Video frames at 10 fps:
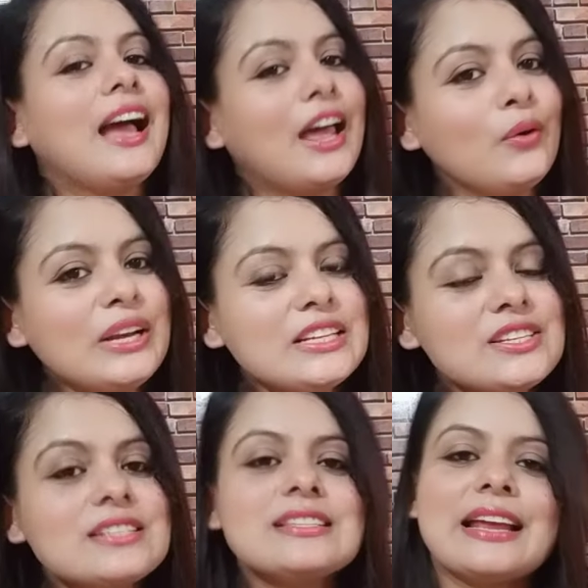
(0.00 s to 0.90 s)
Hello
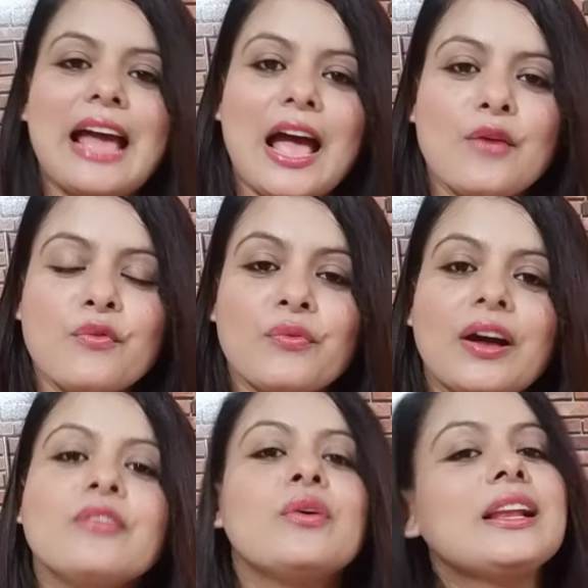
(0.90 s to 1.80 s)
teachers and hi
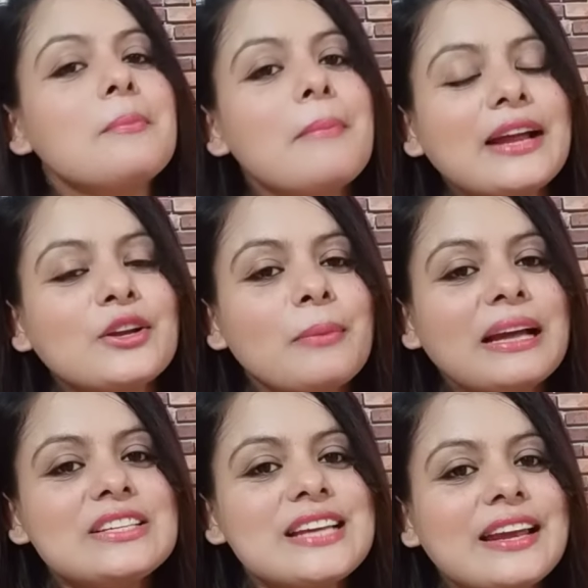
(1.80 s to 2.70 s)
everyone welcome back to my
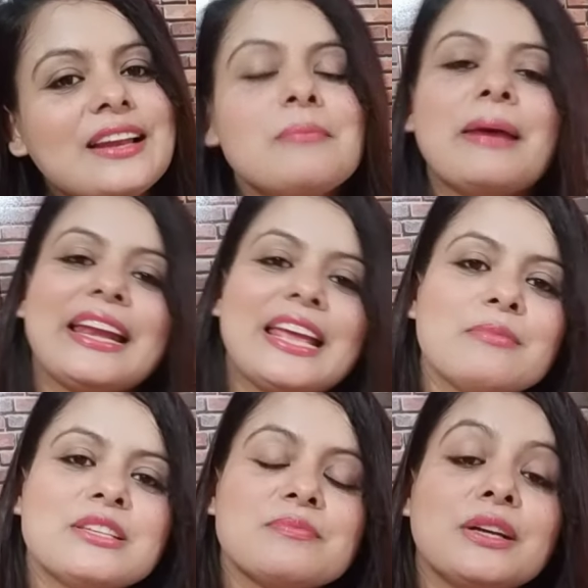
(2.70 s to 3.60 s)
channel my name
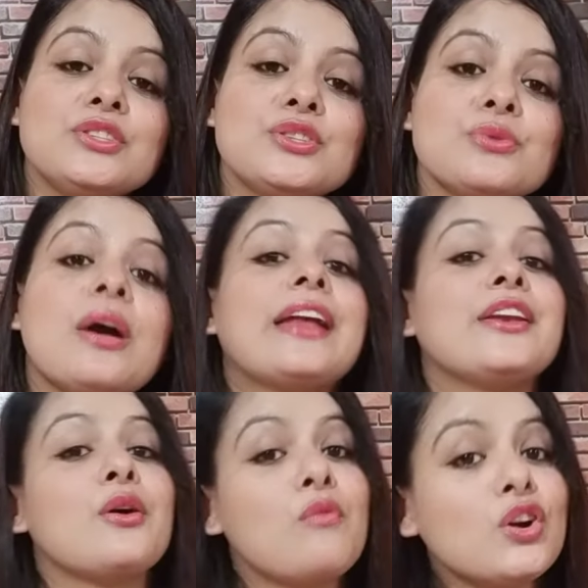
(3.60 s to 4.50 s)
is Manju and
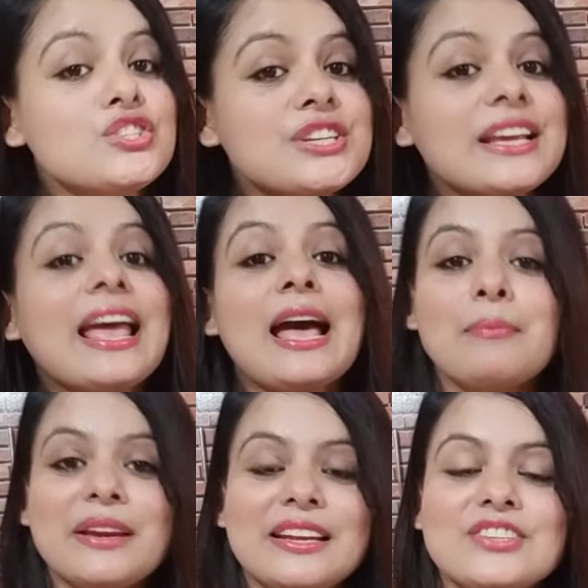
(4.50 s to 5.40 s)
you're watching
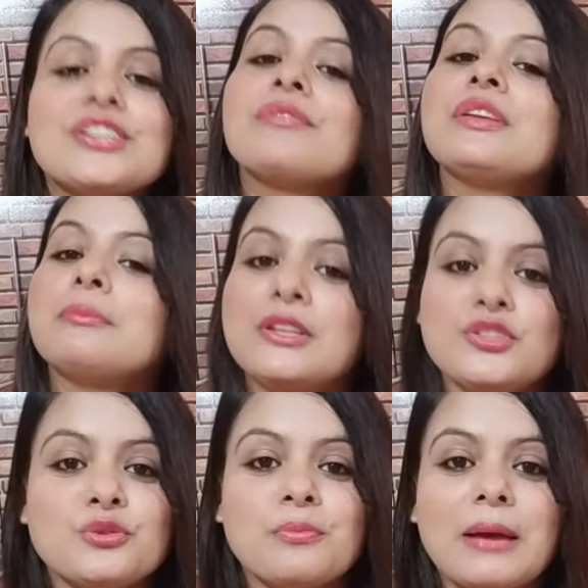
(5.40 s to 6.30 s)
happy teaching with
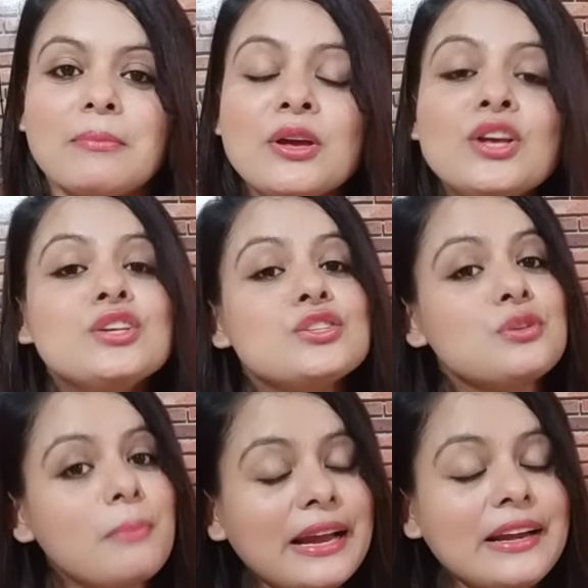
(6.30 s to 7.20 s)
Manju ma'am so
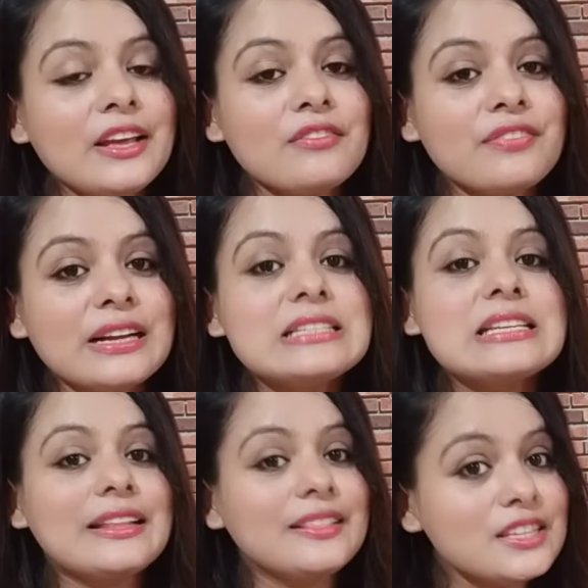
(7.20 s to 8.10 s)
my dear friends
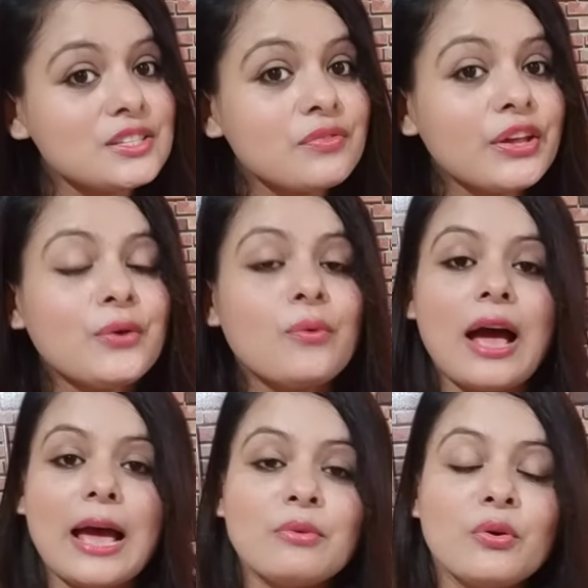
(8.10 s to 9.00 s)
in this video
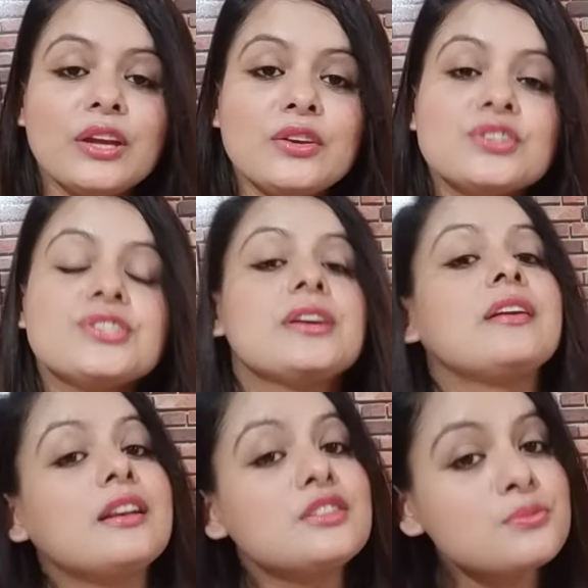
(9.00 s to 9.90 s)
I'm going to share
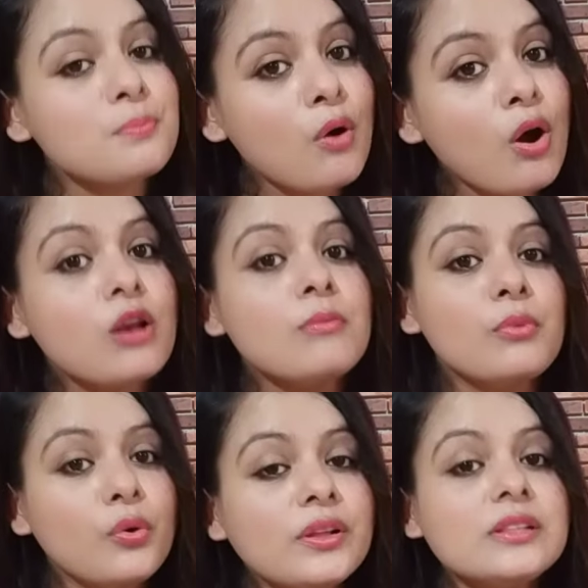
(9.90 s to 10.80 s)
a small
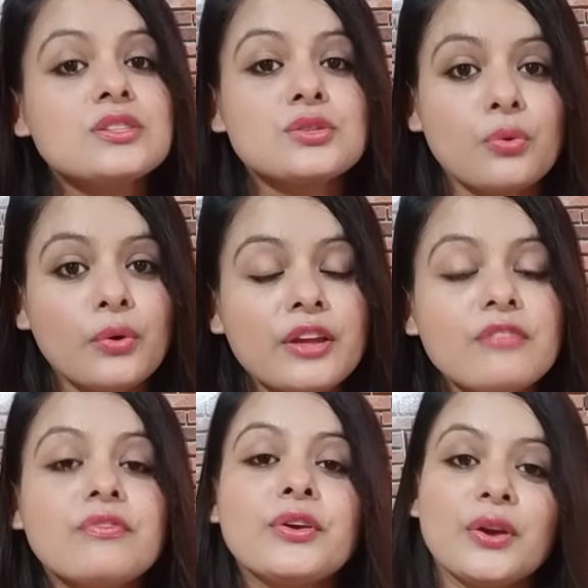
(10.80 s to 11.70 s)
moral story
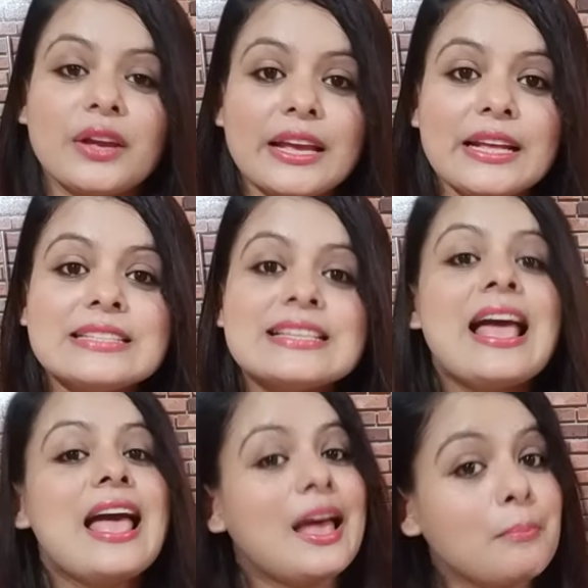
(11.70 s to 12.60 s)
for your kids
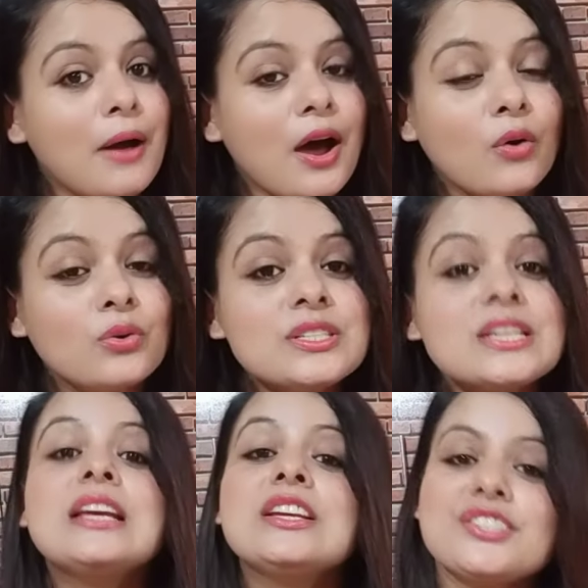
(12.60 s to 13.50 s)
about
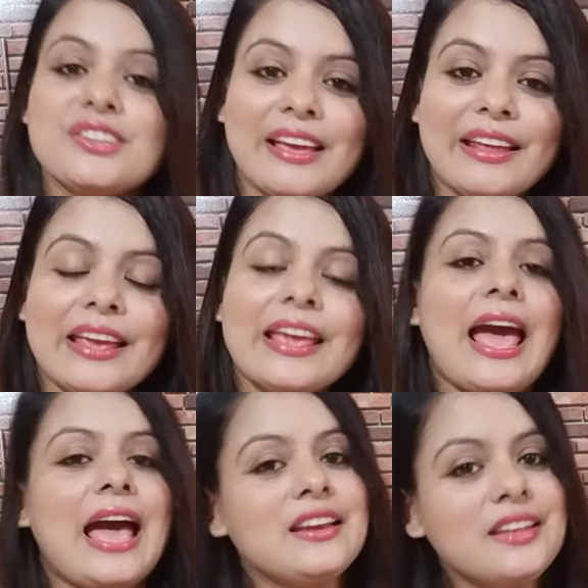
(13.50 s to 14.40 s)
sharing
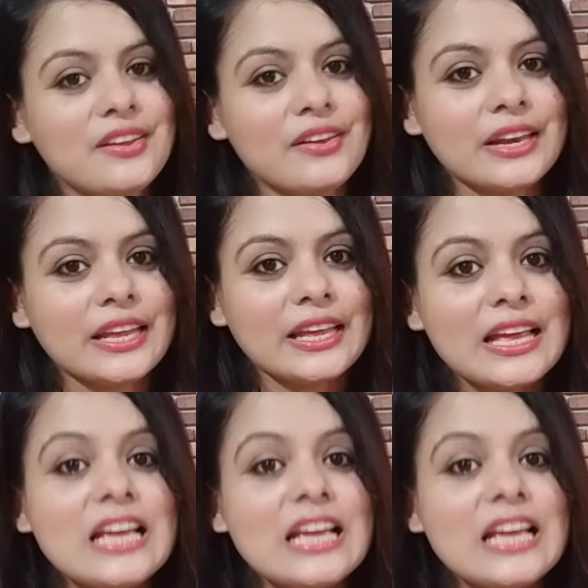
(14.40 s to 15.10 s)
and caring